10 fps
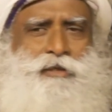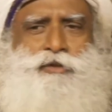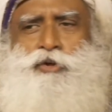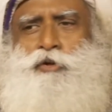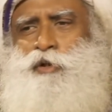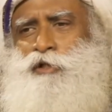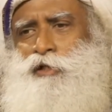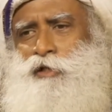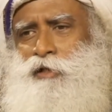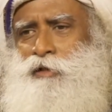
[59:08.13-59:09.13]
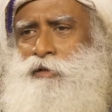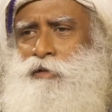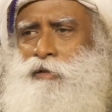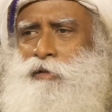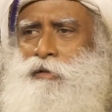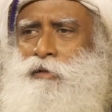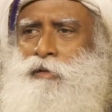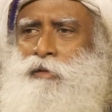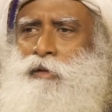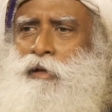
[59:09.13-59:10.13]
University.
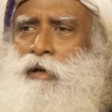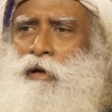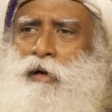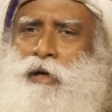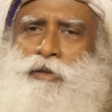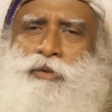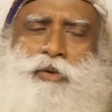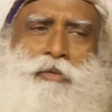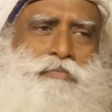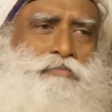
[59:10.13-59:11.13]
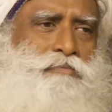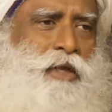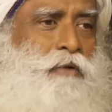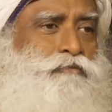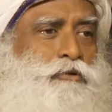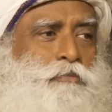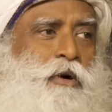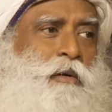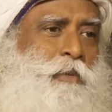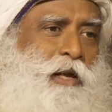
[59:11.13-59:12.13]
You know, there are
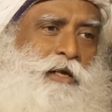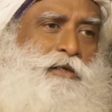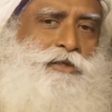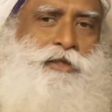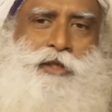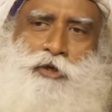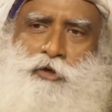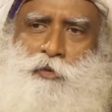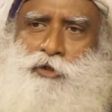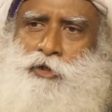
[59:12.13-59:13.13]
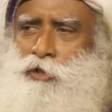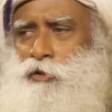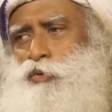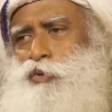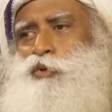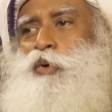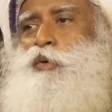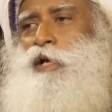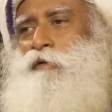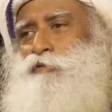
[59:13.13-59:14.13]
football players in the university who
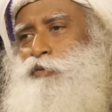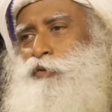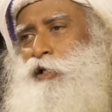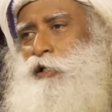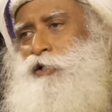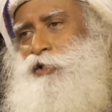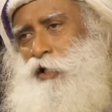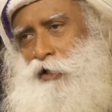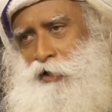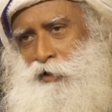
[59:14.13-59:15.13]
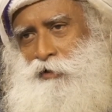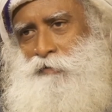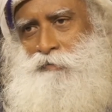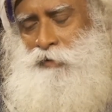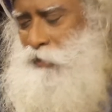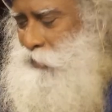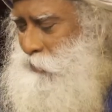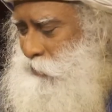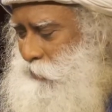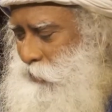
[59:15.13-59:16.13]
don't have to really study.
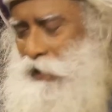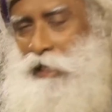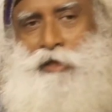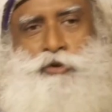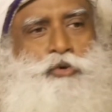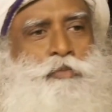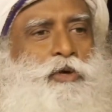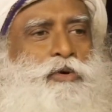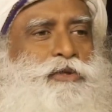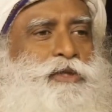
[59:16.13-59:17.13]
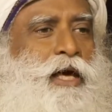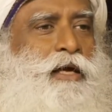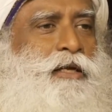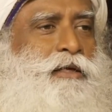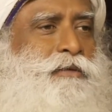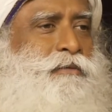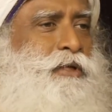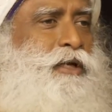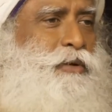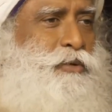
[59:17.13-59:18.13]
They'll get through because they are
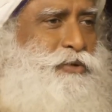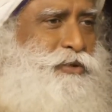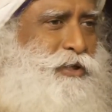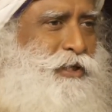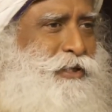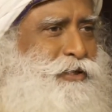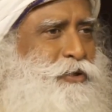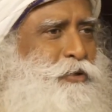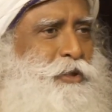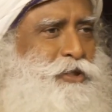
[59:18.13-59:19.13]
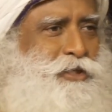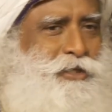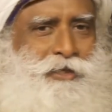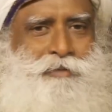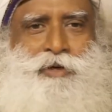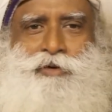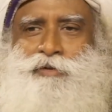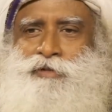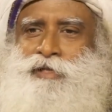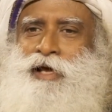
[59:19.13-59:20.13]
heroes in the university,
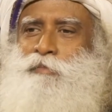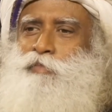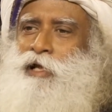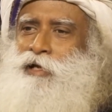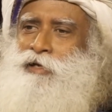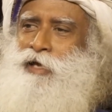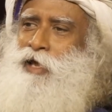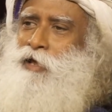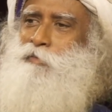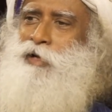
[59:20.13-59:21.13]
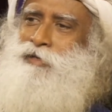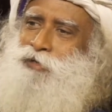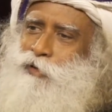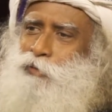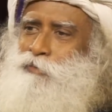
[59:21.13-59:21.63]
because they are playing game and, you know,